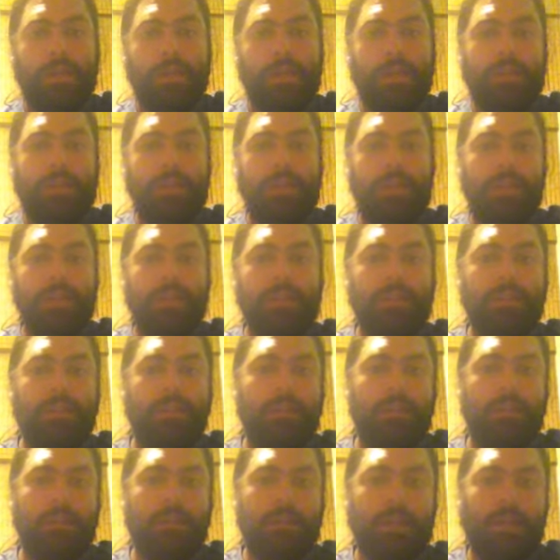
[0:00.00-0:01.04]
And
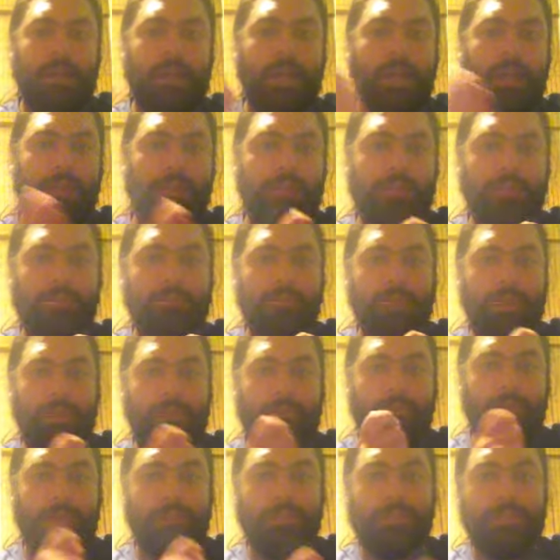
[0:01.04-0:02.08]
then I had my
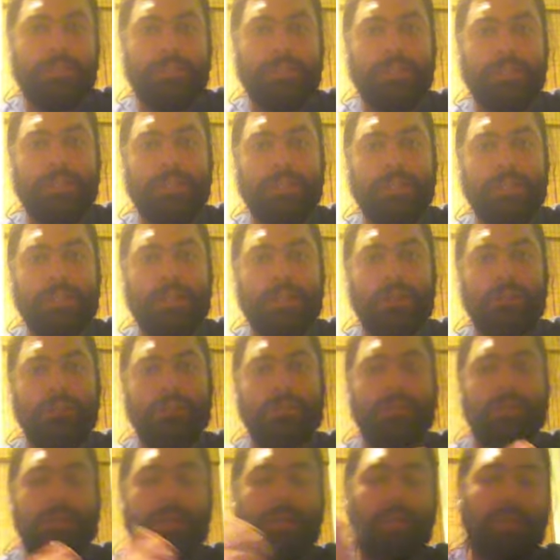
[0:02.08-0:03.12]
friend took the tick out,
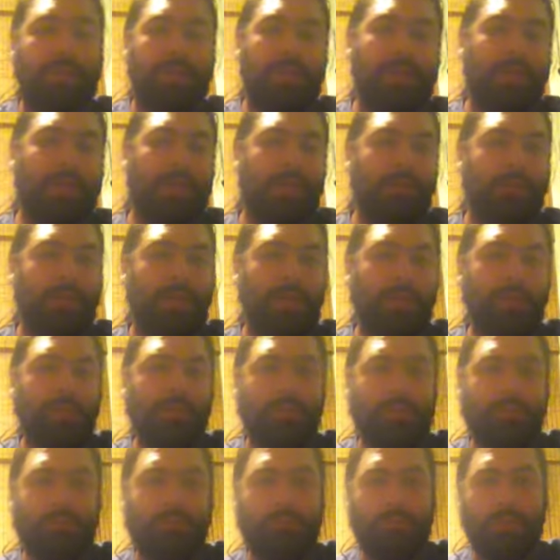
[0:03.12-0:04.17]
and then I kept
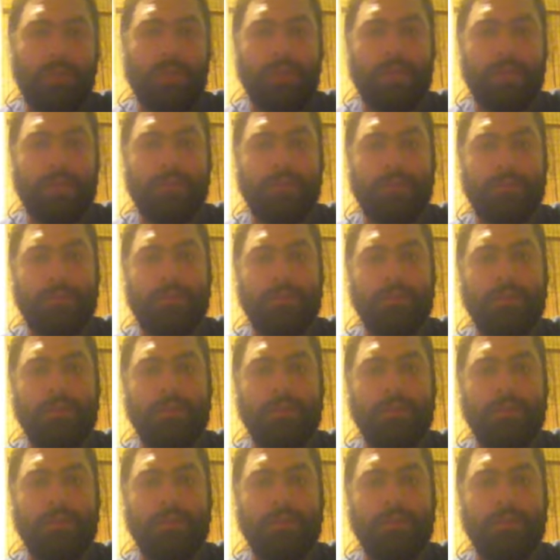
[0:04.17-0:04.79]
having this pain.